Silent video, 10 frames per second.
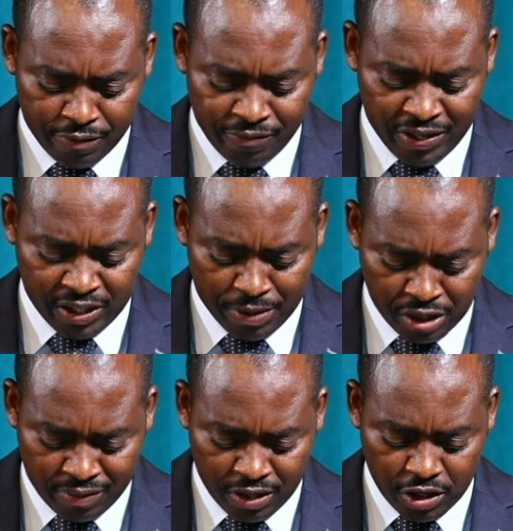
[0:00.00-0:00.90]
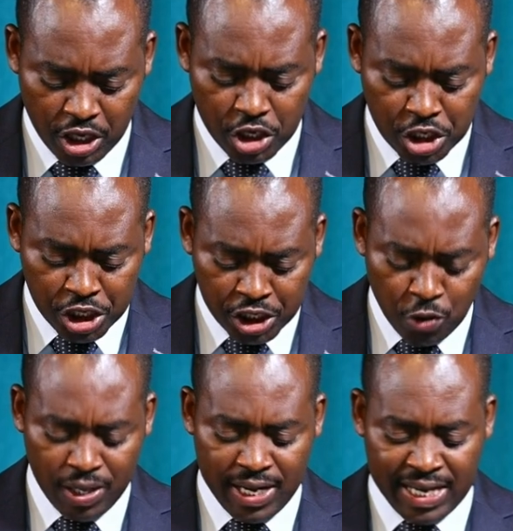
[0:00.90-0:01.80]
Verse number 7.
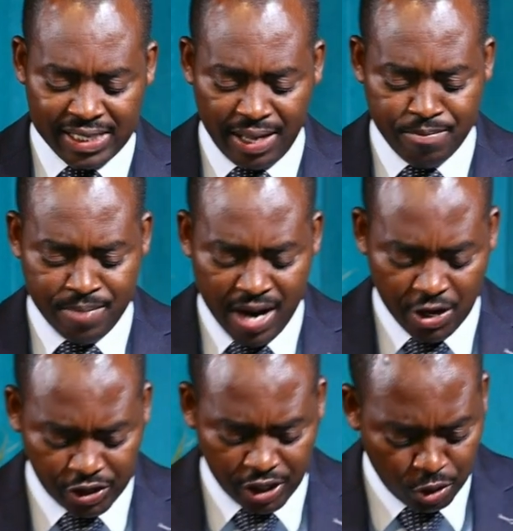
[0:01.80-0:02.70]
Shew us thy mercy,